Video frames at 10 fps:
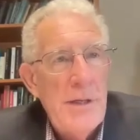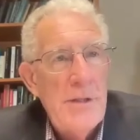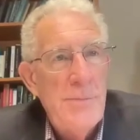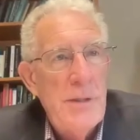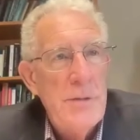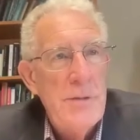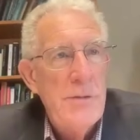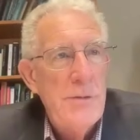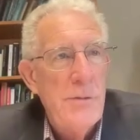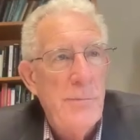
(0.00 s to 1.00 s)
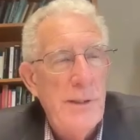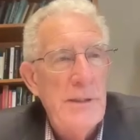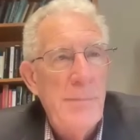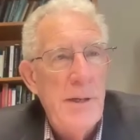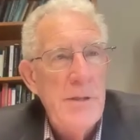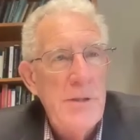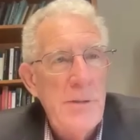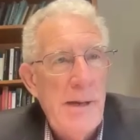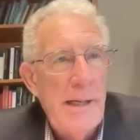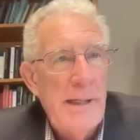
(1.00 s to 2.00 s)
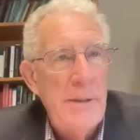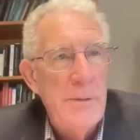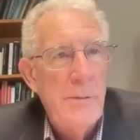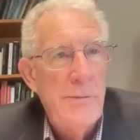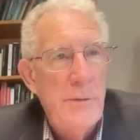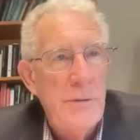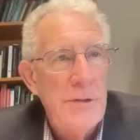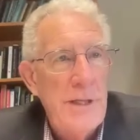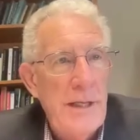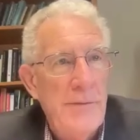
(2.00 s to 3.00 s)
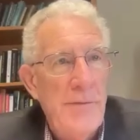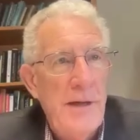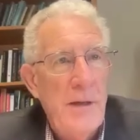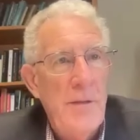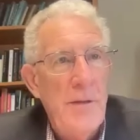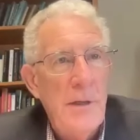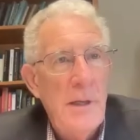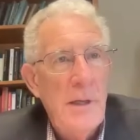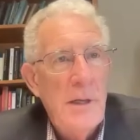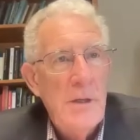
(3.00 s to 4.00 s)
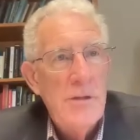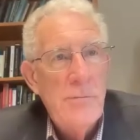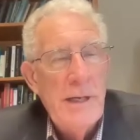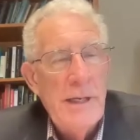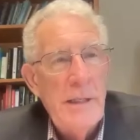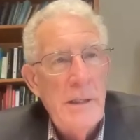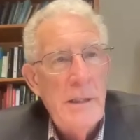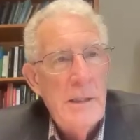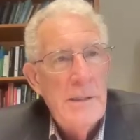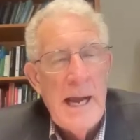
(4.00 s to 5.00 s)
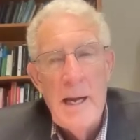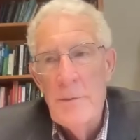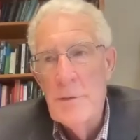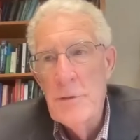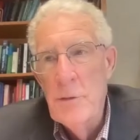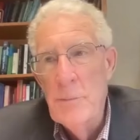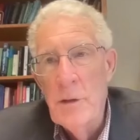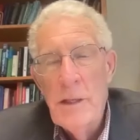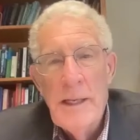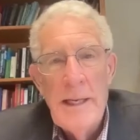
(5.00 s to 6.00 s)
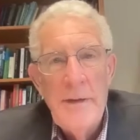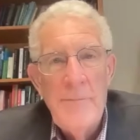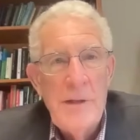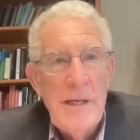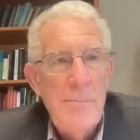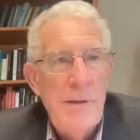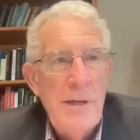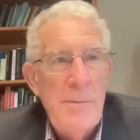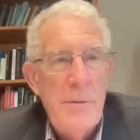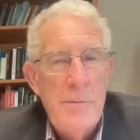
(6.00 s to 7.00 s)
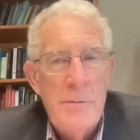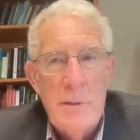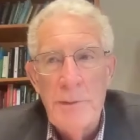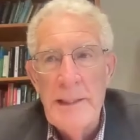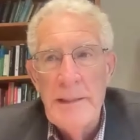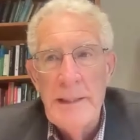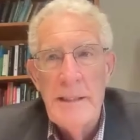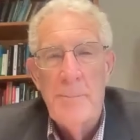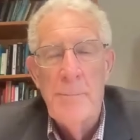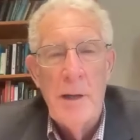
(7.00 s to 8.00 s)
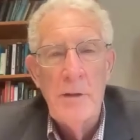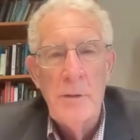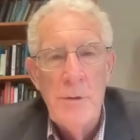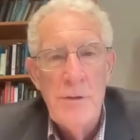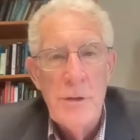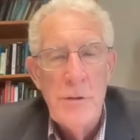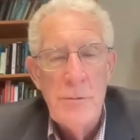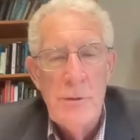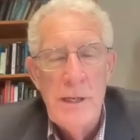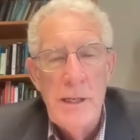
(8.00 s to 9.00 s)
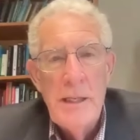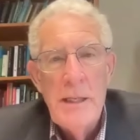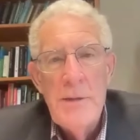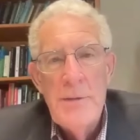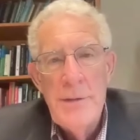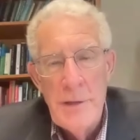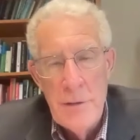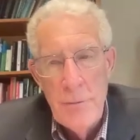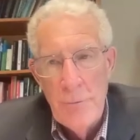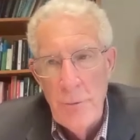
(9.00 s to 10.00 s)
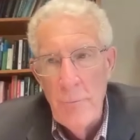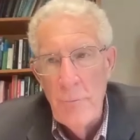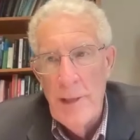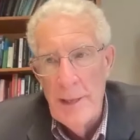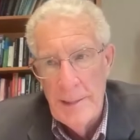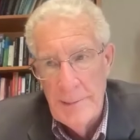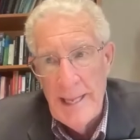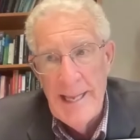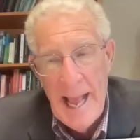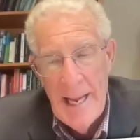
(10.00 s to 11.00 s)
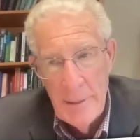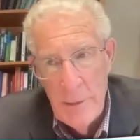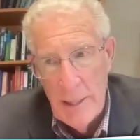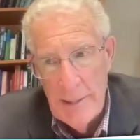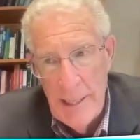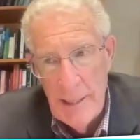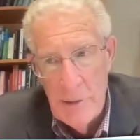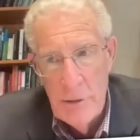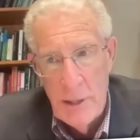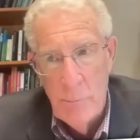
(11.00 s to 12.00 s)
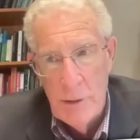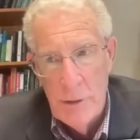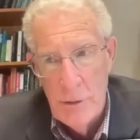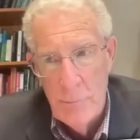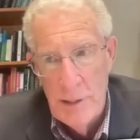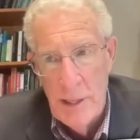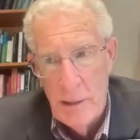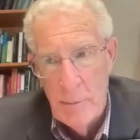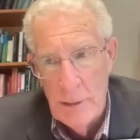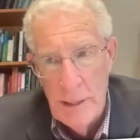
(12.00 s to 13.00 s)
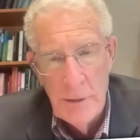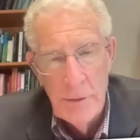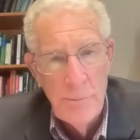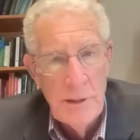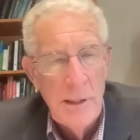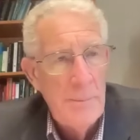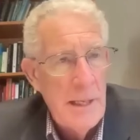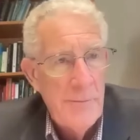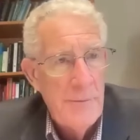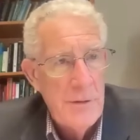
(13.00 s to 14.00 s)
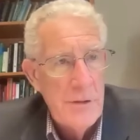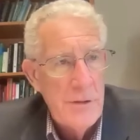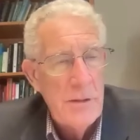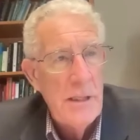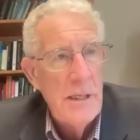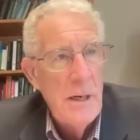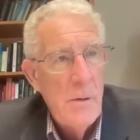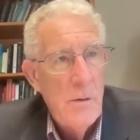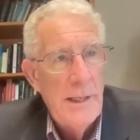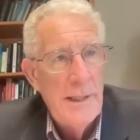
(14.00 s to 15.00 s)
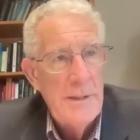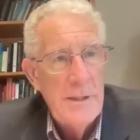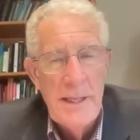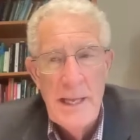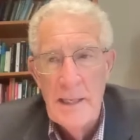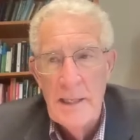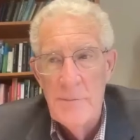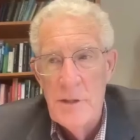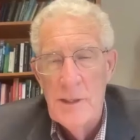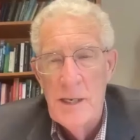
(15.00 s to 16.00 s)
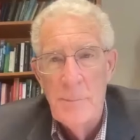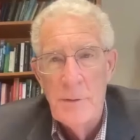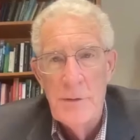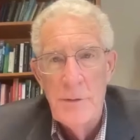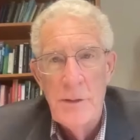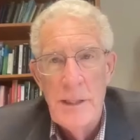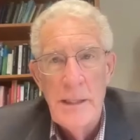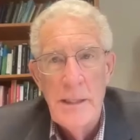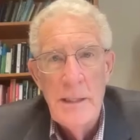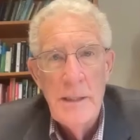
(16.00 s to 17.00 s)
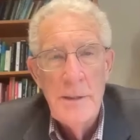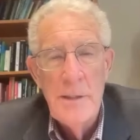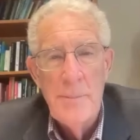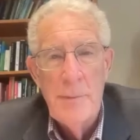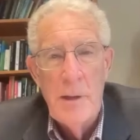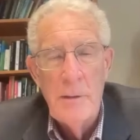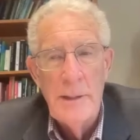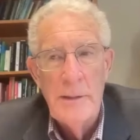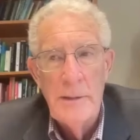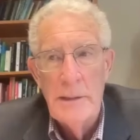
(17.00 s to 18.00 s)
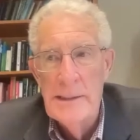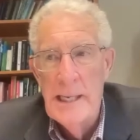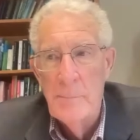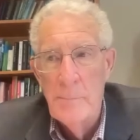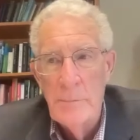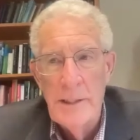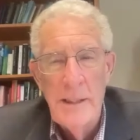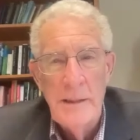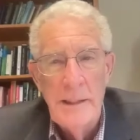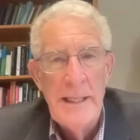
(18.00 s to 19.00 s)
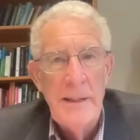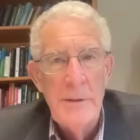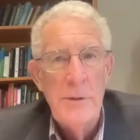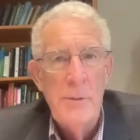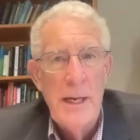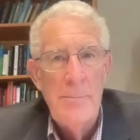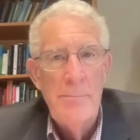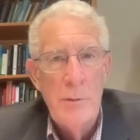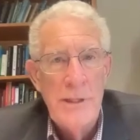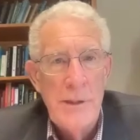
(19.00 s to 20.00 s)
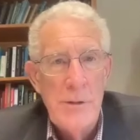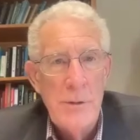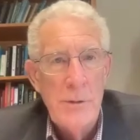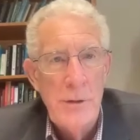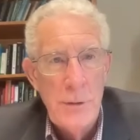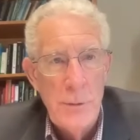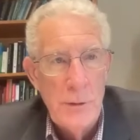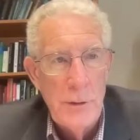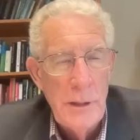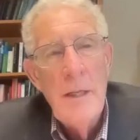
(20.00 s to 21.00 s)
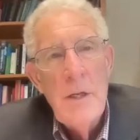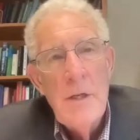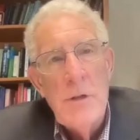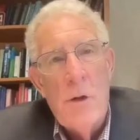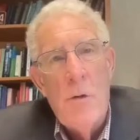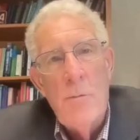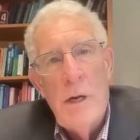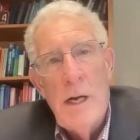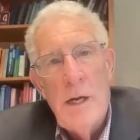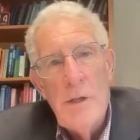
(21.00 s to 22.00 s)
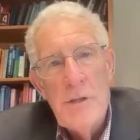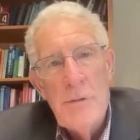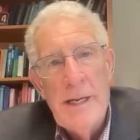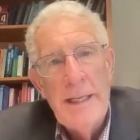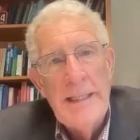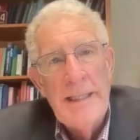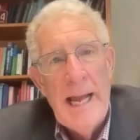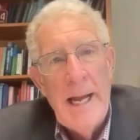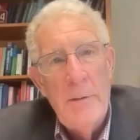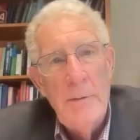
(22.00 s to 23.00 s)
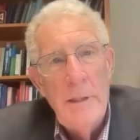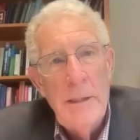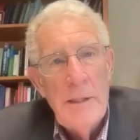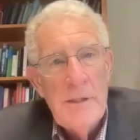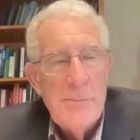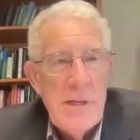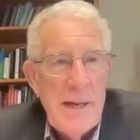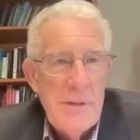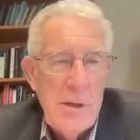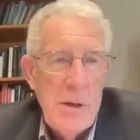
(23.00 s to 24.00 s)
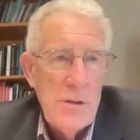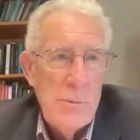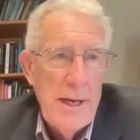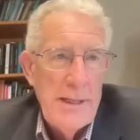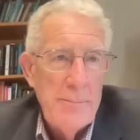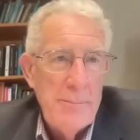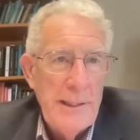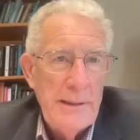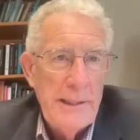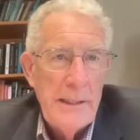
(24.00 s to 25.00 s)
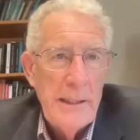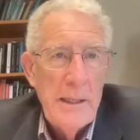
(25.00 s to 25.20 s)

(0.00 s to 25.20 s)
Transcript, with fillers: has been to bring the patient back into a full state of health, shrink down the tumor, and if it can be completely debulked with surgery, they should do, they can, I can't say what should be done and what not should be done. I'm not a physician. All I can say that it gives them an opportunity to debulk and cut it out, leading to a potential cure. So shrinking it down, sometimes it goes away completely